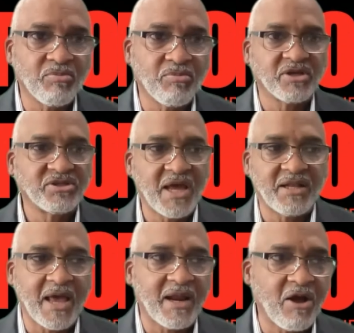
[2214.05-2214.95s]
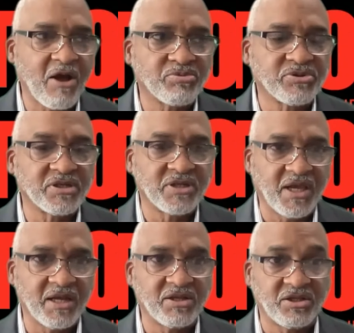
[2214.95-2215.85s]
because that helps us
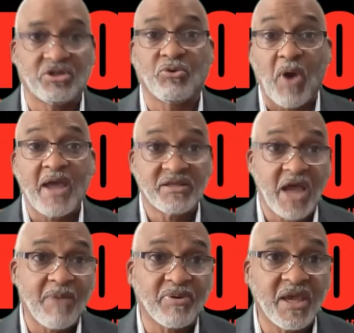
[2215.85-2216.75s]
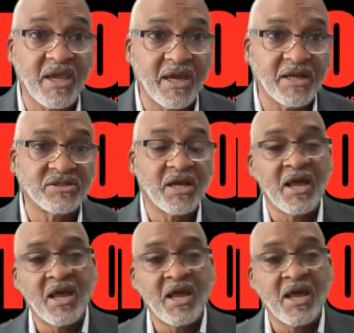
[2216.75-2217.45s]
get the right type of kids